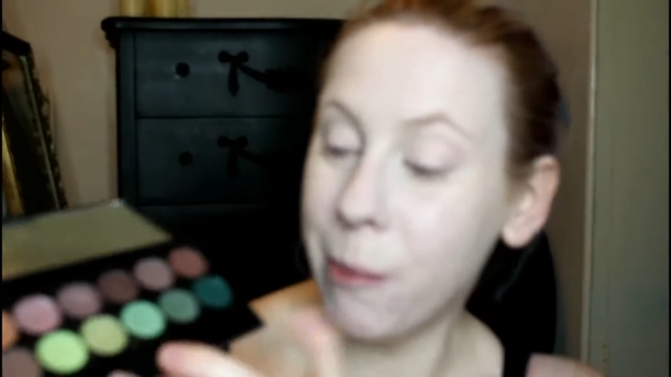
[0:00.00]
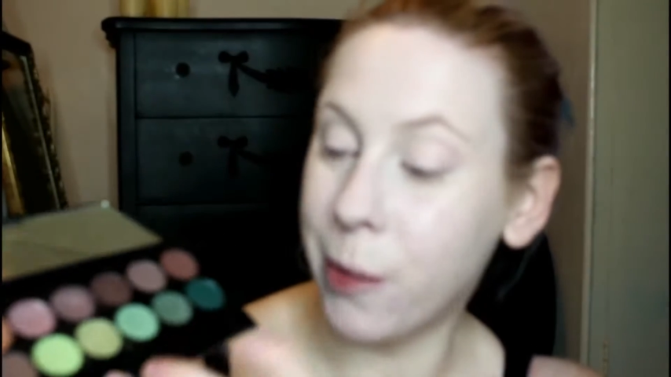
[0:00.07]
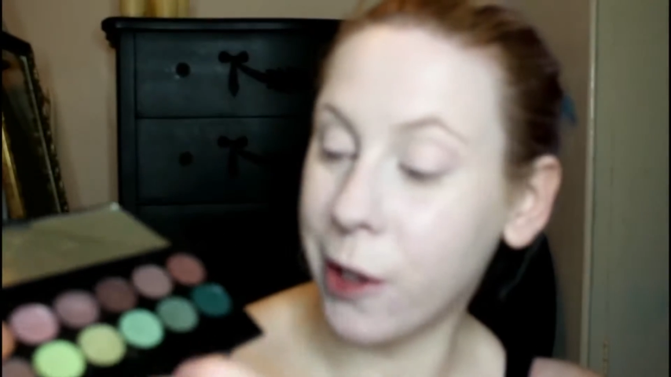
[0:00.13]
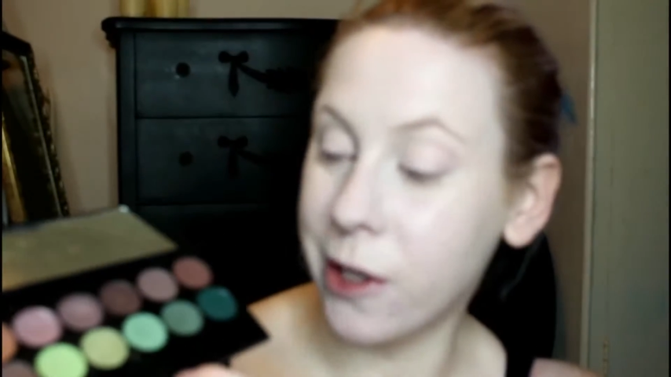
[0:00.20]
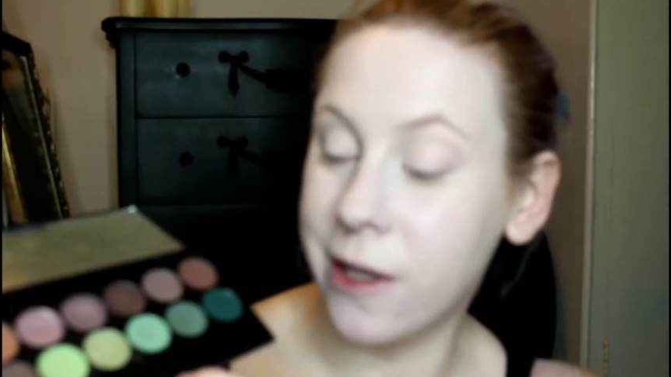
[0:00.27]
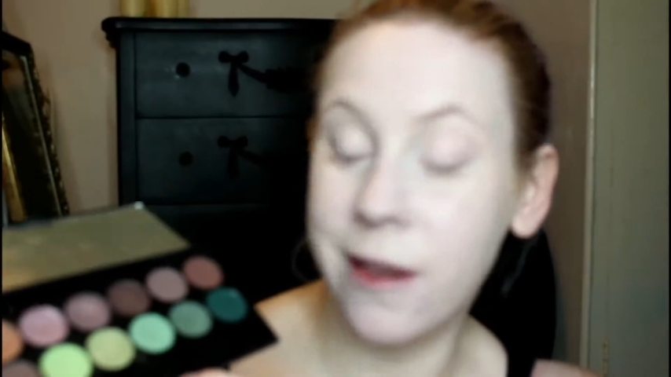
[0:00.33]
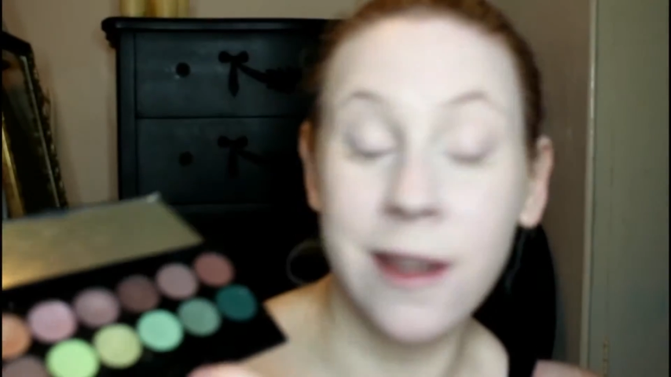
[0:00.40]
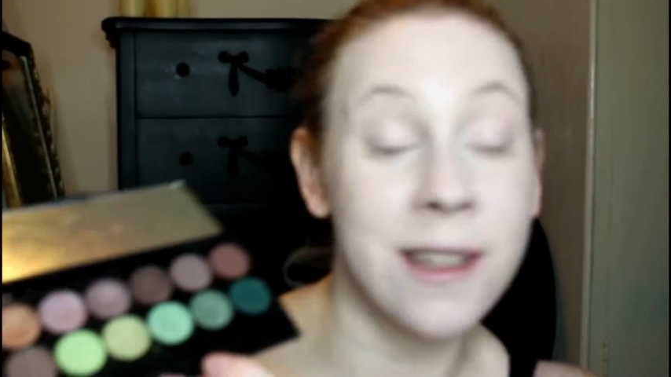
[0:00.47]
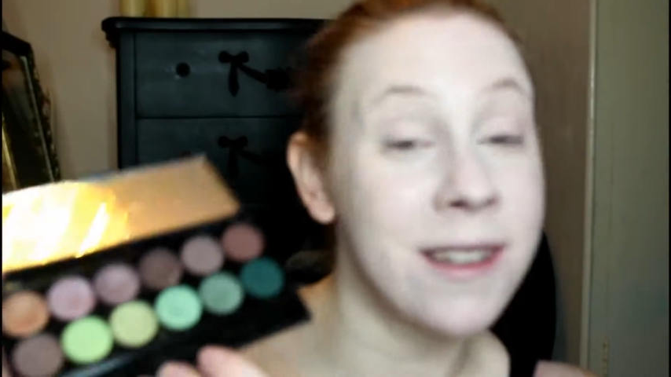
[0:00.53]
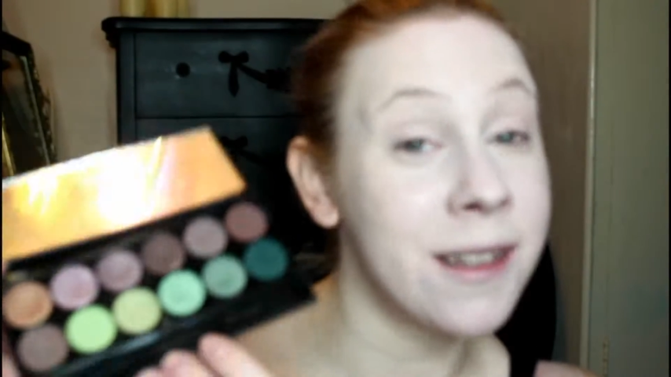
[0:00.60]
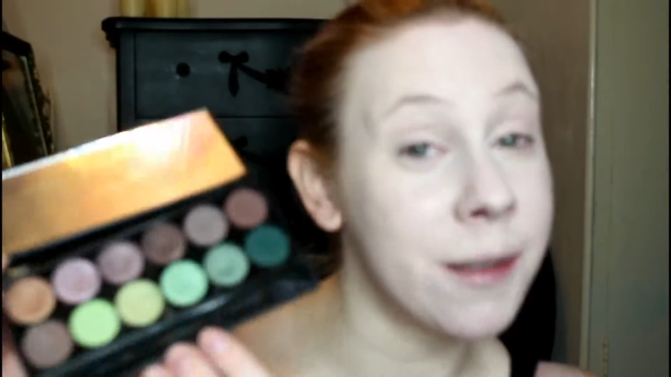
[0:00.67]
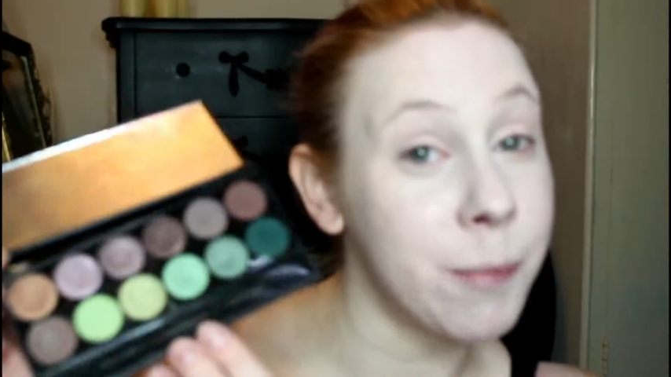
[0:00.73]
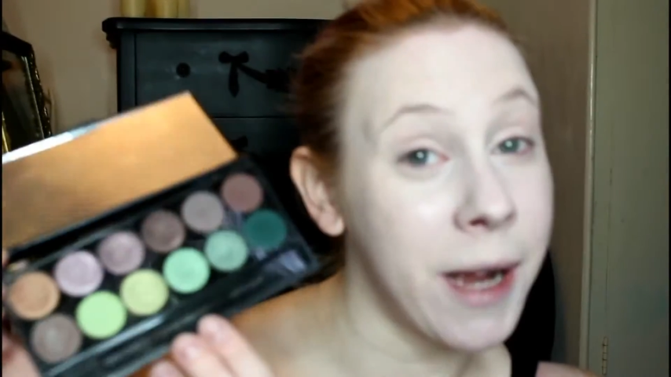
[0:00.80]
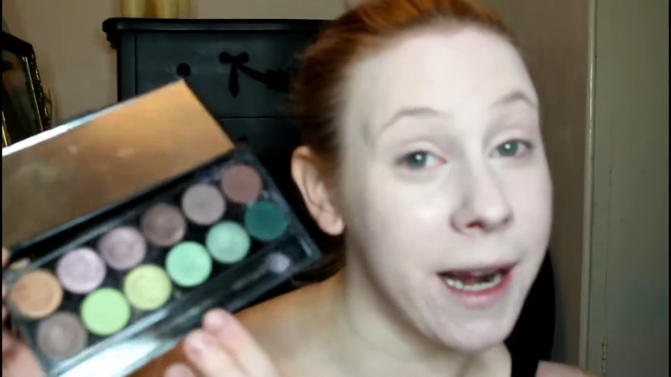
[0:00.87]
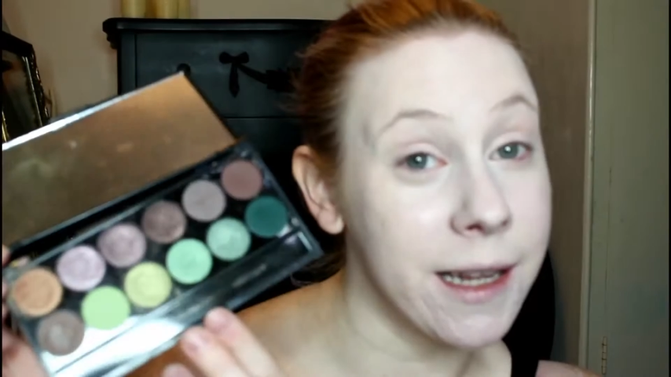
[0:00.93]
but
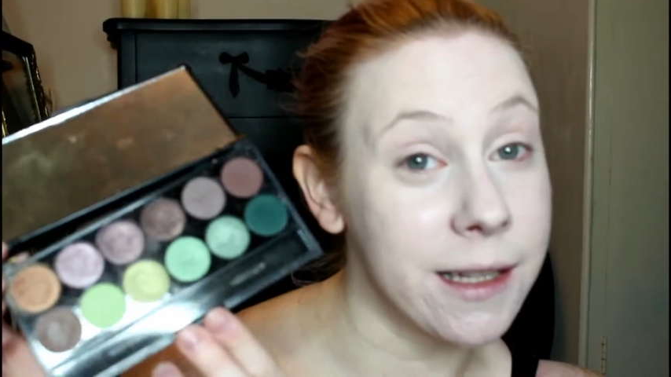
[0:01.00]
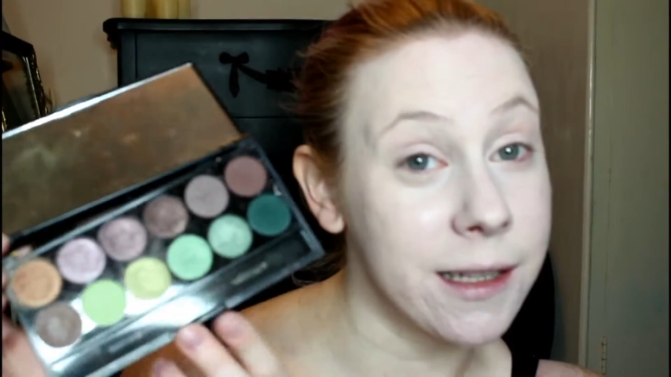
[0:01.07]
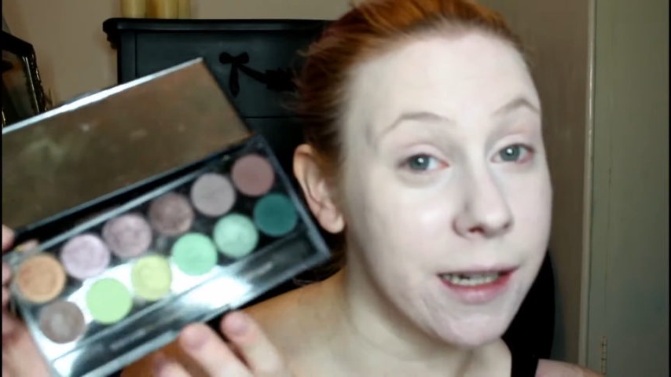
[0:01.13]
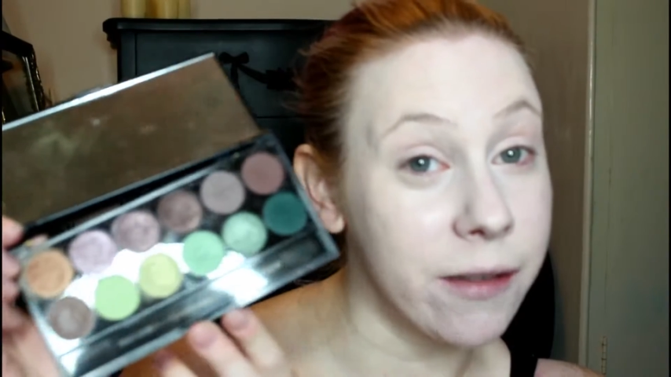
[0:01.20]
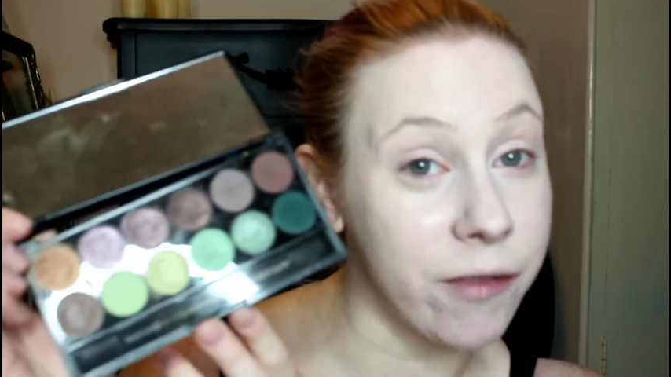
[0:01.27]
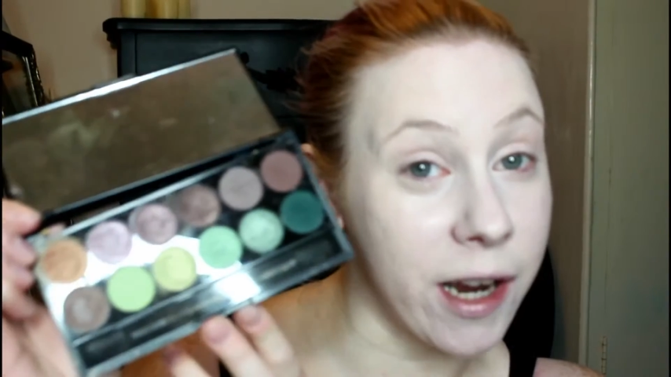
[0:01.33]
this palette's still